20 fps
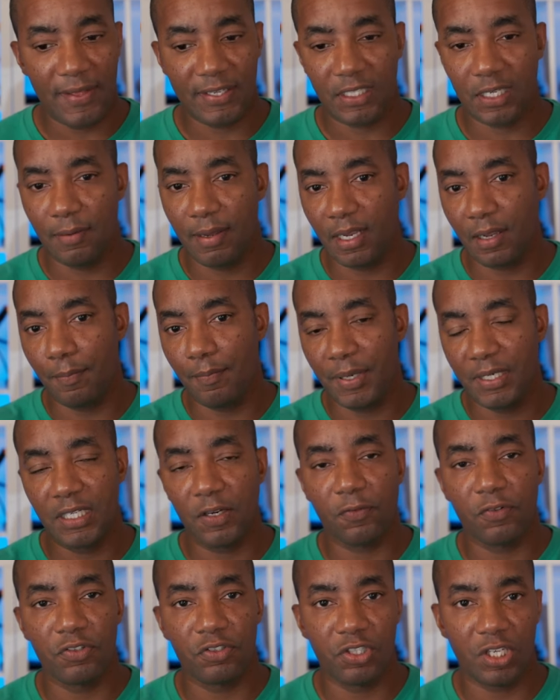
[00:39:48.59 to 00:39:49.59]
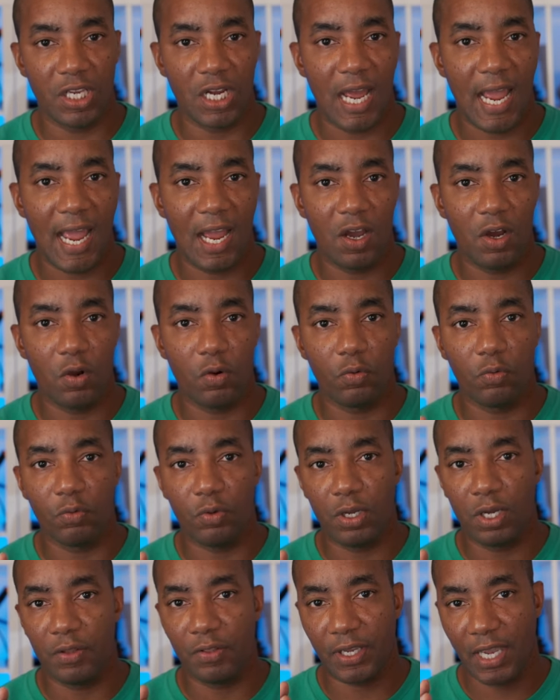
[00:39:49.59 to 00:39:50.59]
That's gonna make a big difference in
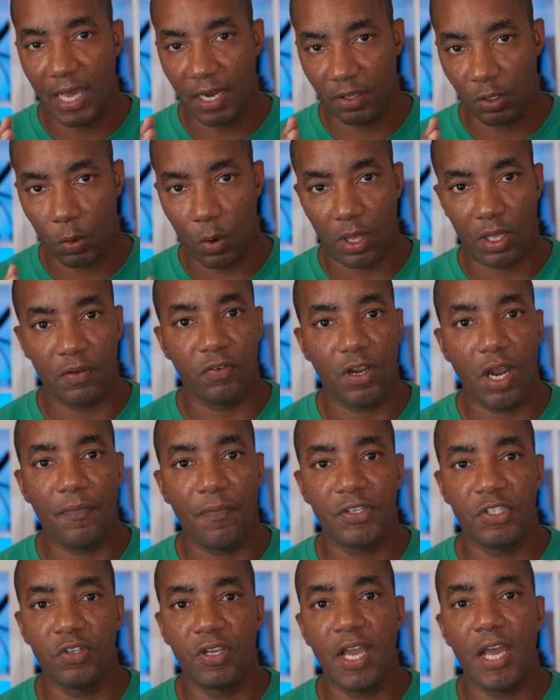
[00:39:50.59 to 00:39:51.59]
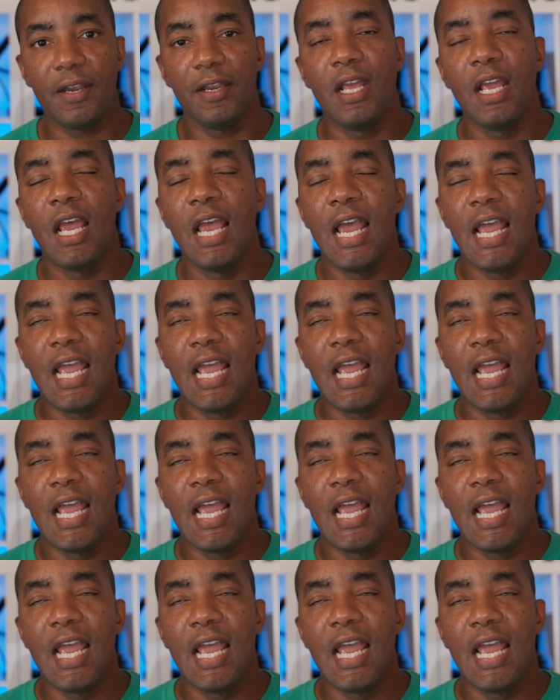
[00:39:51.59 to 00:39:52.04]
how the quality of cut that you get.